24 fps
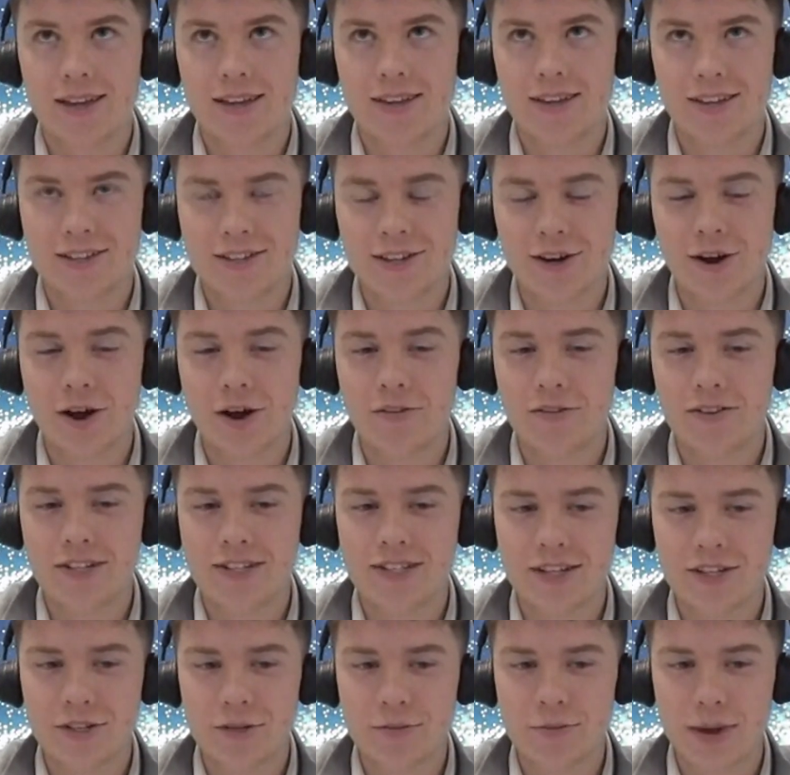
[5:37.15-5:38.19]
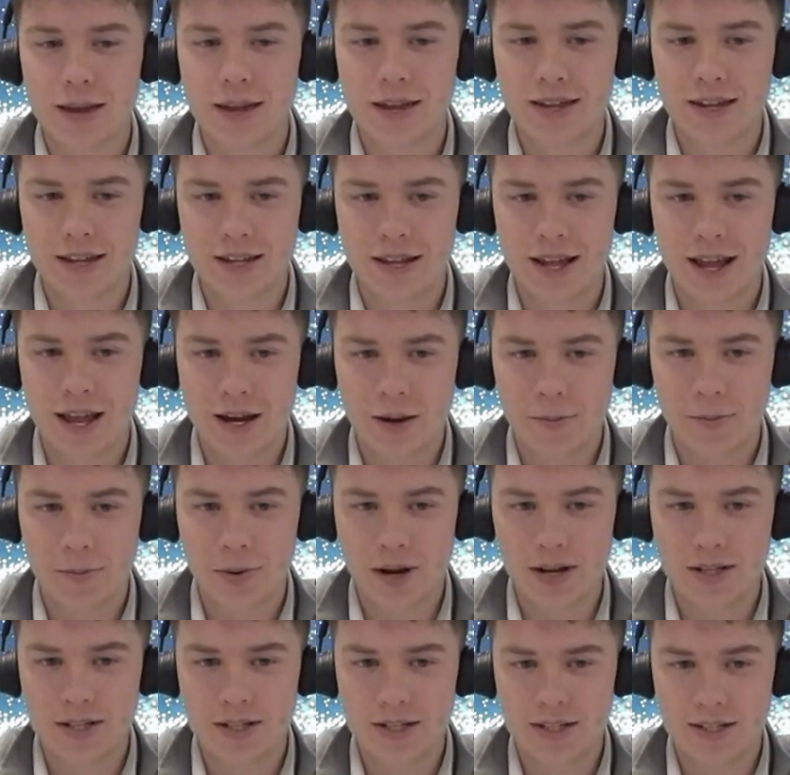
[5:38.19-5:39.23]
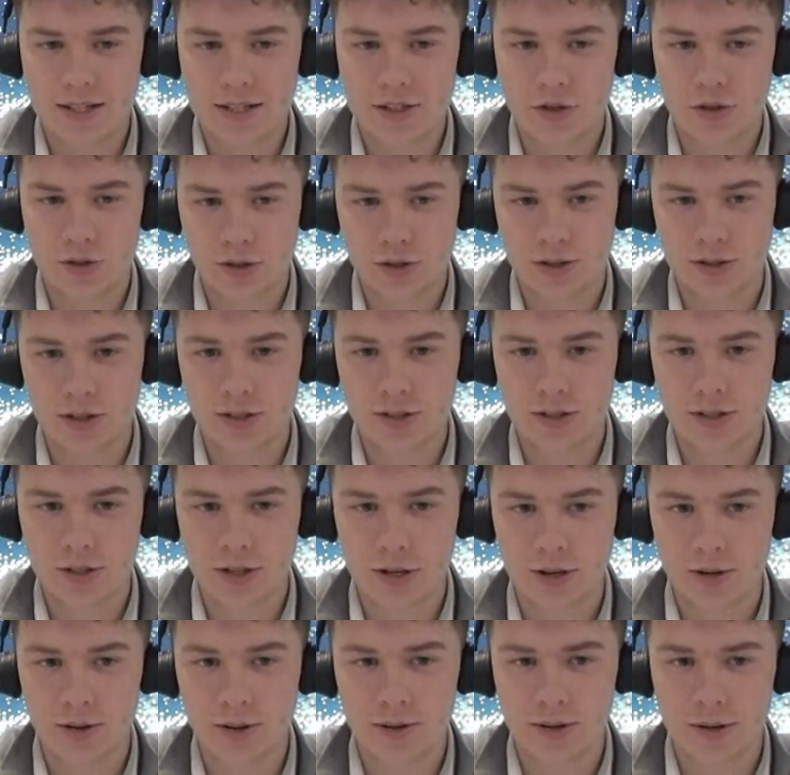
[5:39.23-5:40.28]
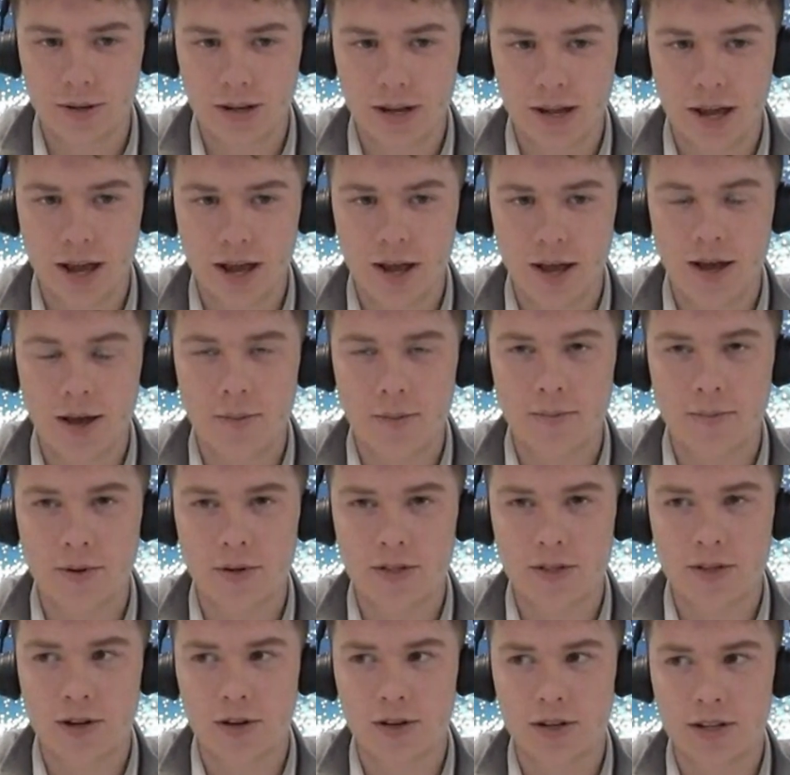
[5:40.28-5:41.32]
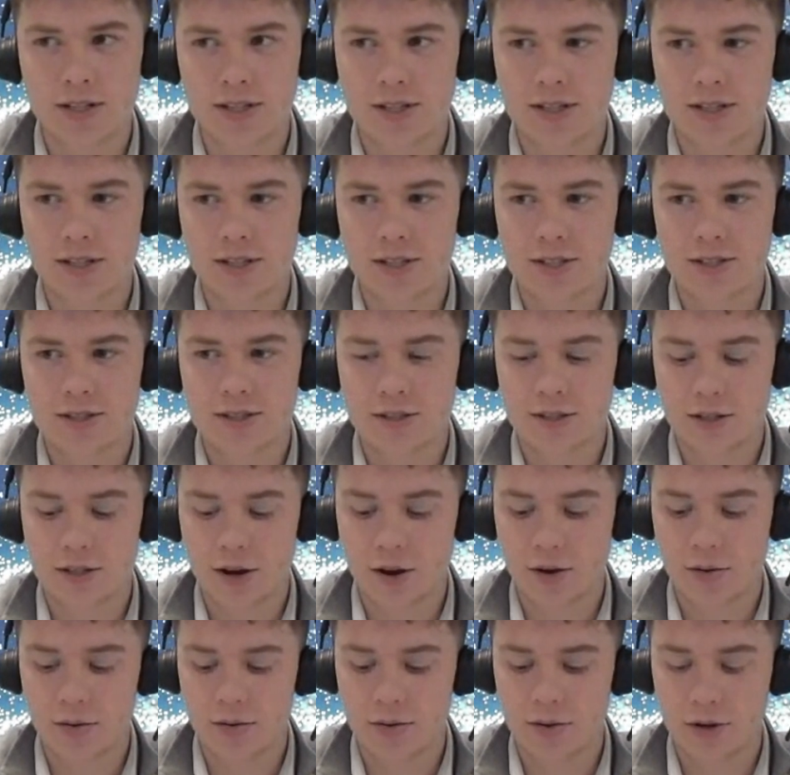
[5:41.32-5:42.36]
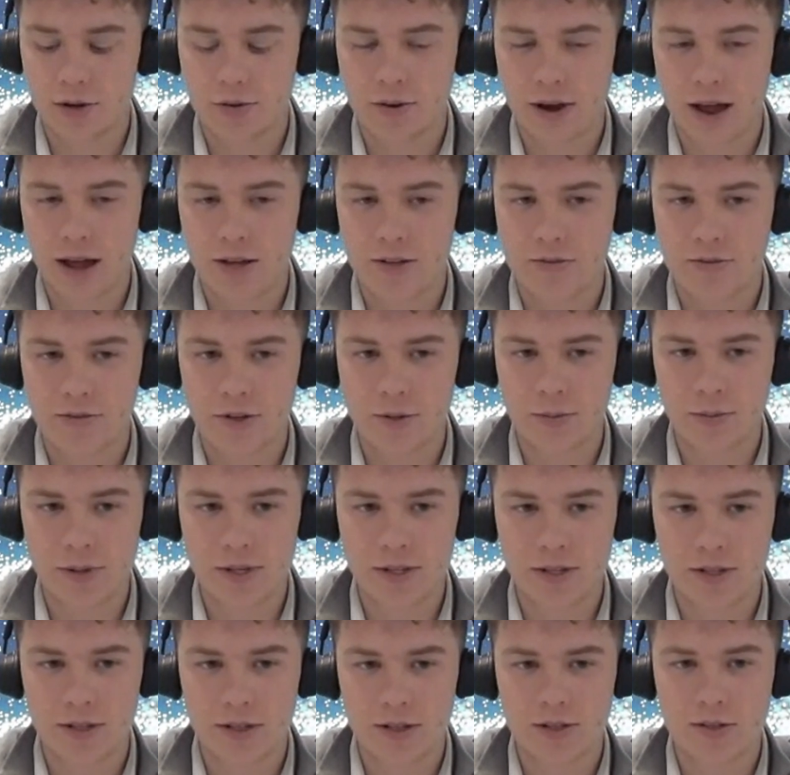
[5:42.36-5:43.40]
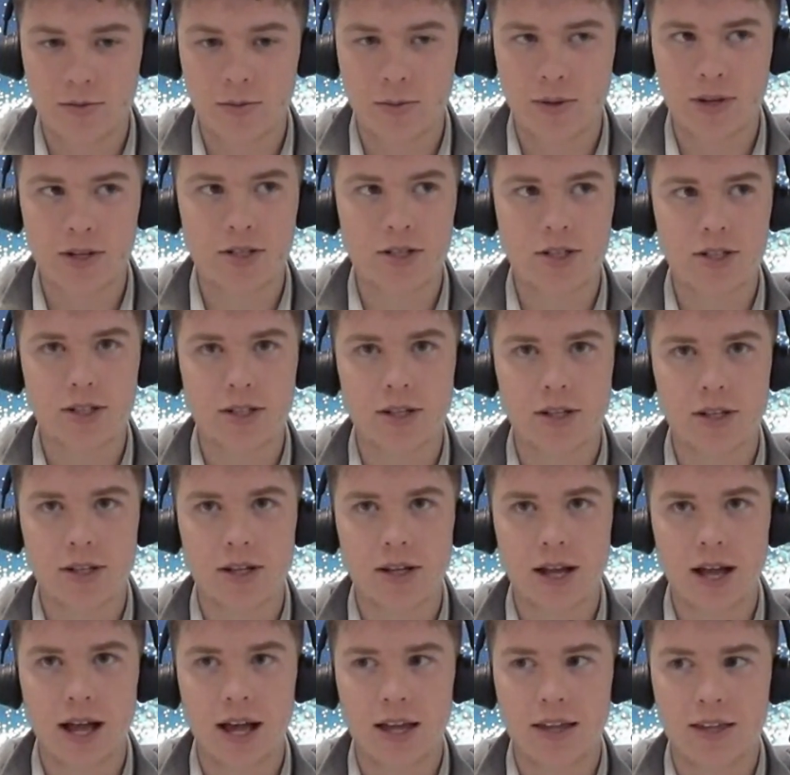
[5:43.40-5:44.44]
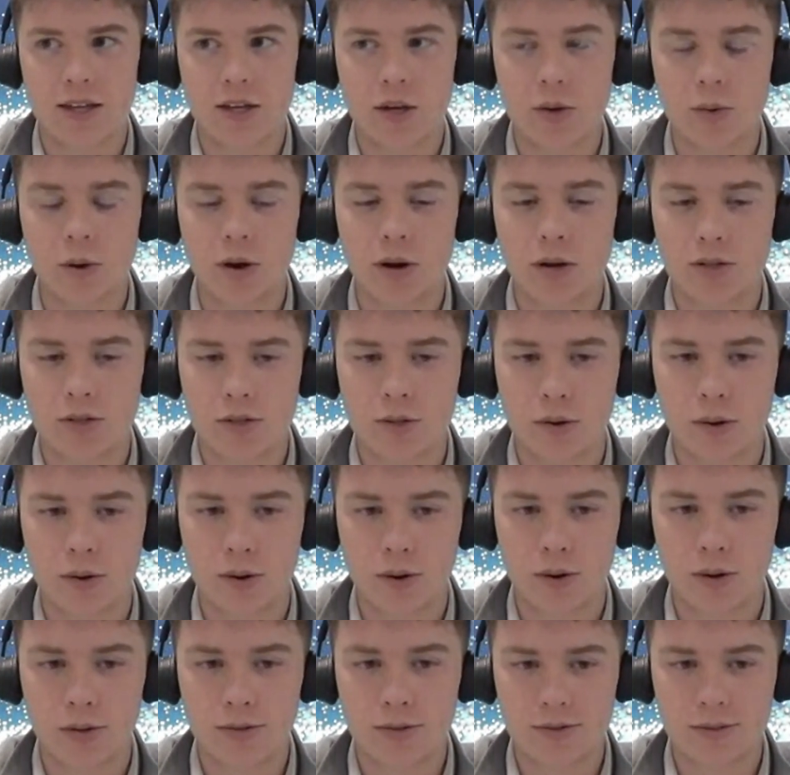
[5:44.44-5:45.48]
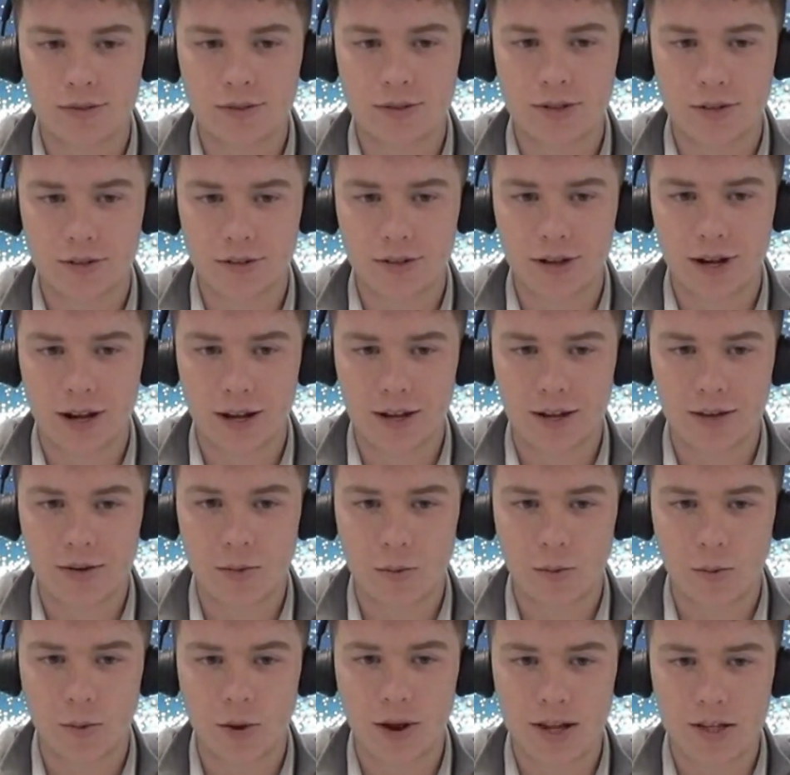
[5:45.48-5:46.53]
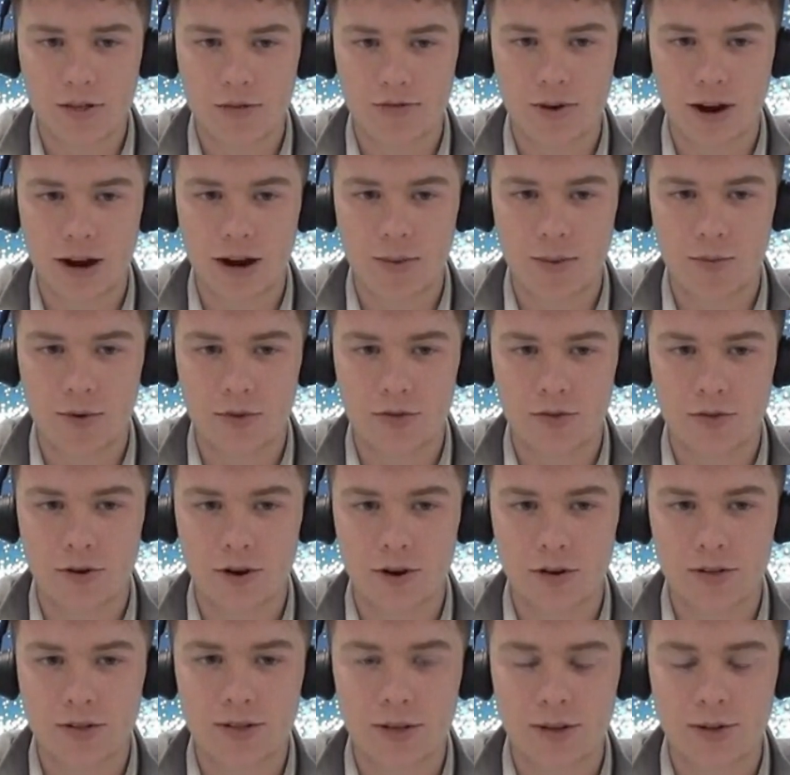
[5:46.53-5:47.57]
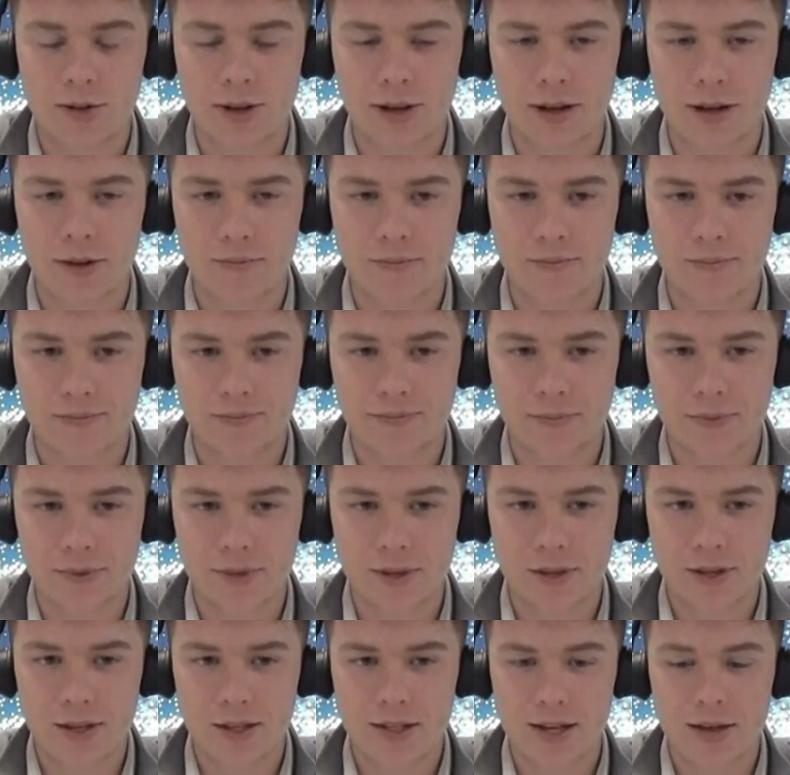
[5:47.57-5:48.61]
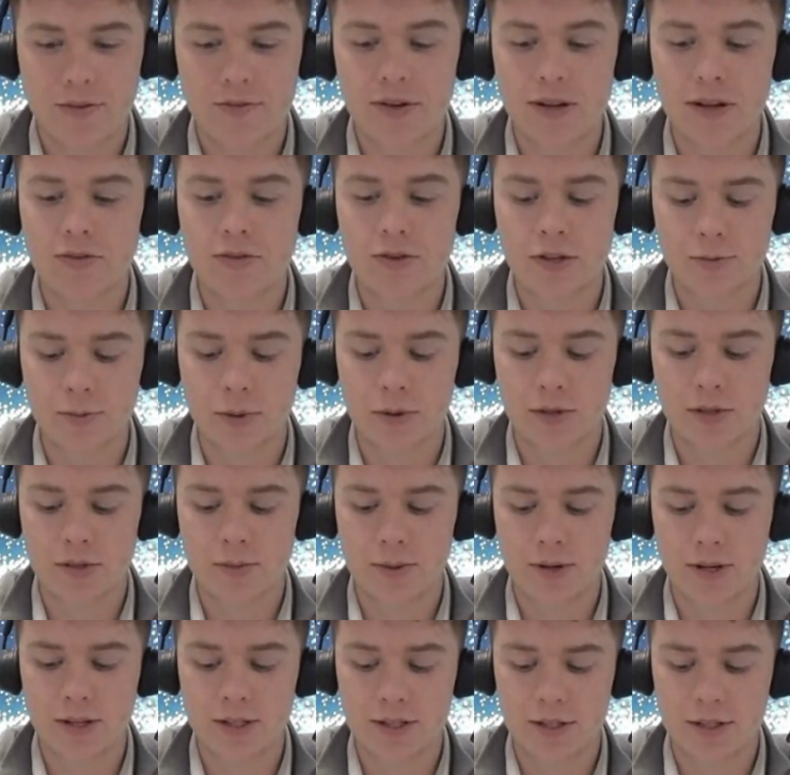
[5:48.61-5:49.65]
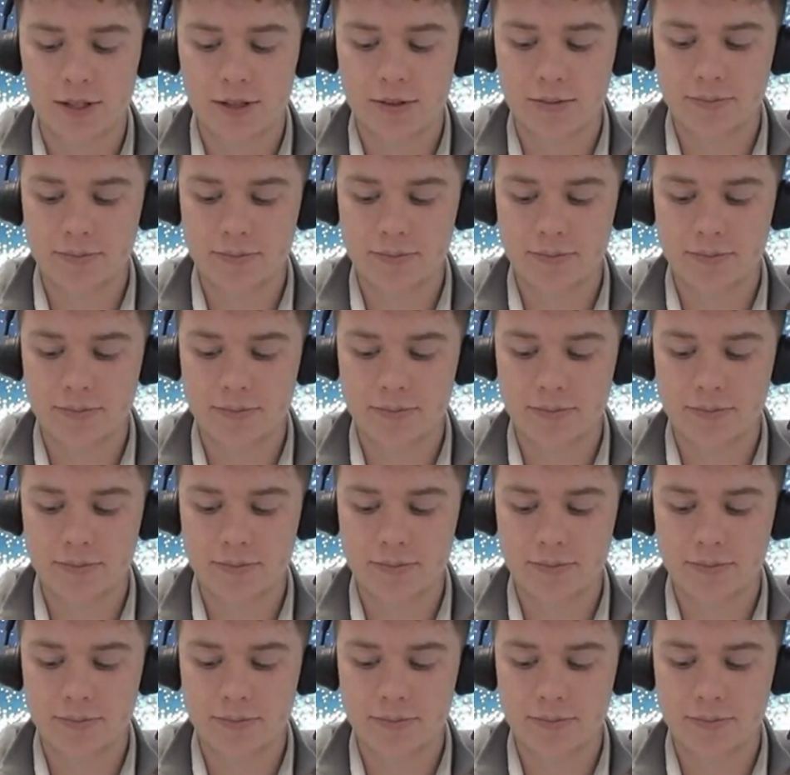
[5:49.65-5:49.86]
There's a lot of decision making that an apprentice is trusted to do, but as long as it's correct for the business, which I think you are taught like what is right and what's wrong. So yeah, definitely the responsibility.